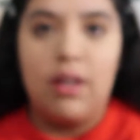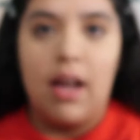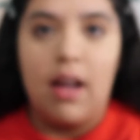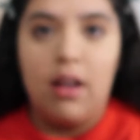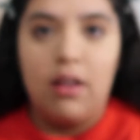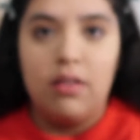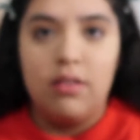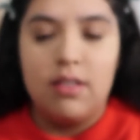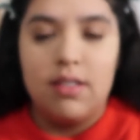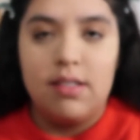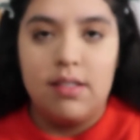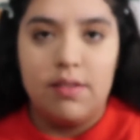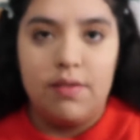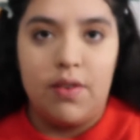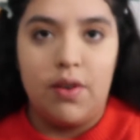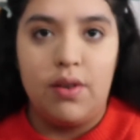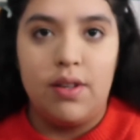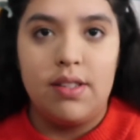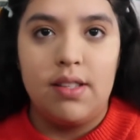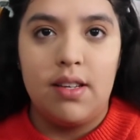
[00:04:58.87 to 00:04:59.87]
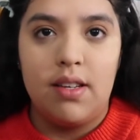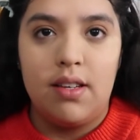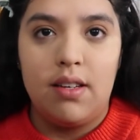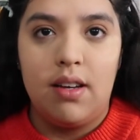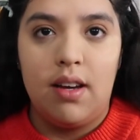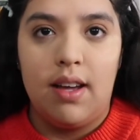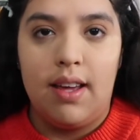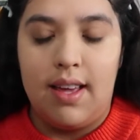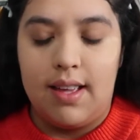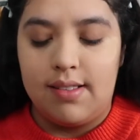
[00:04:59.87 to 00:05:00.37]
gal. Is it focusing?
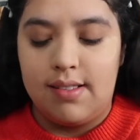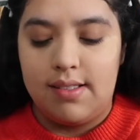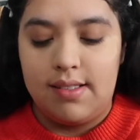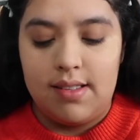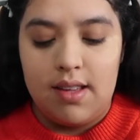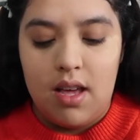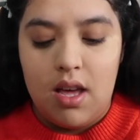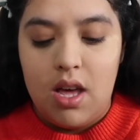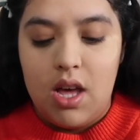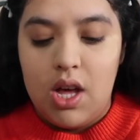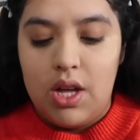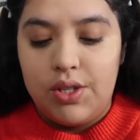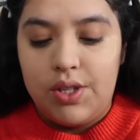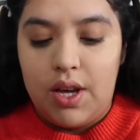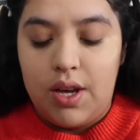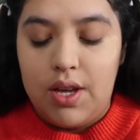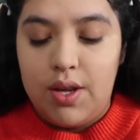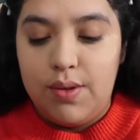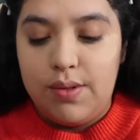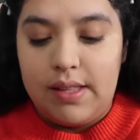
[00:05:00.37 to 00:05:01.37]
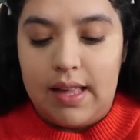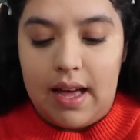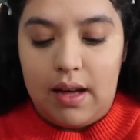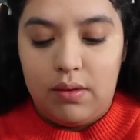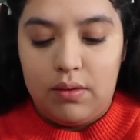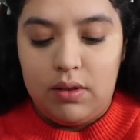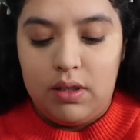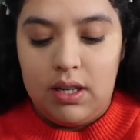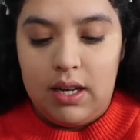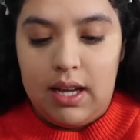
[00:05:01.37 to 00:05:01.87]
Yes. So I use
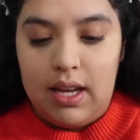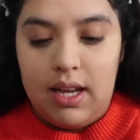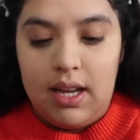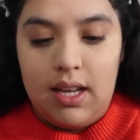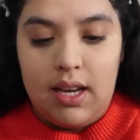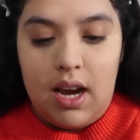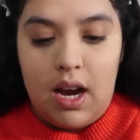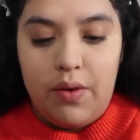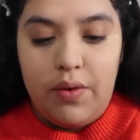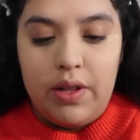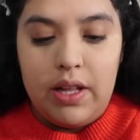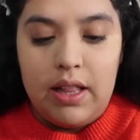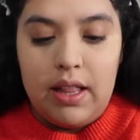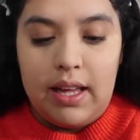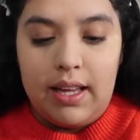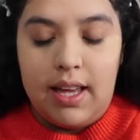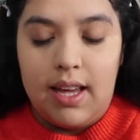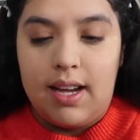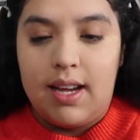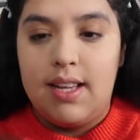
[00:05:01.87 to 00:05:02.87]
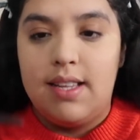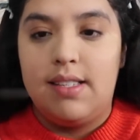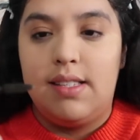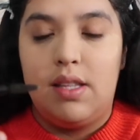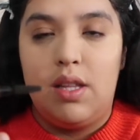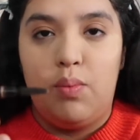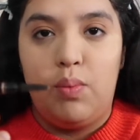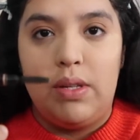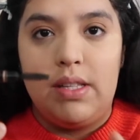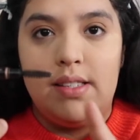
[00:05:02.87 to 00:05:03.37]
that one, and I really like it because
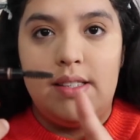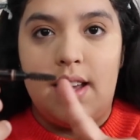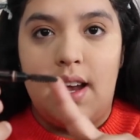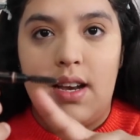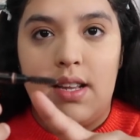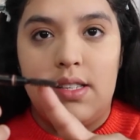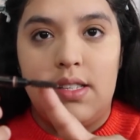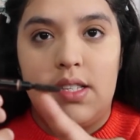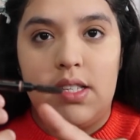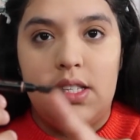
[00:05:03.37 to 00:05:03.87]
one side is the